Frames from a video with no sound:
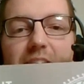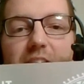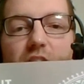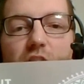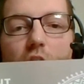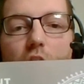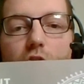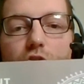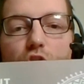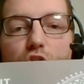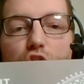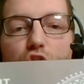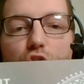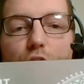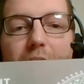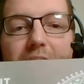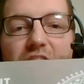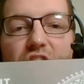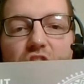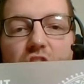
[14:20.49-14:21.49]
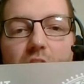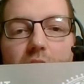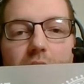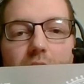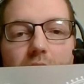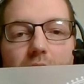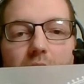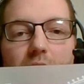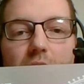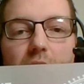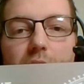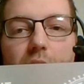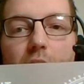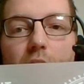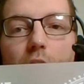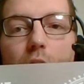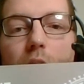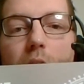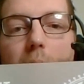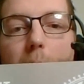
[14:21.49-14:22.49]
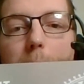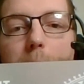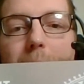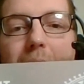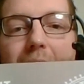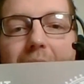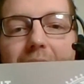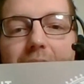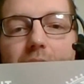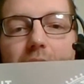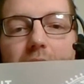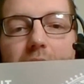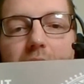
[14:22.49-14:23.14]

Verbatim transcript: It's called Stretch Litho Matte.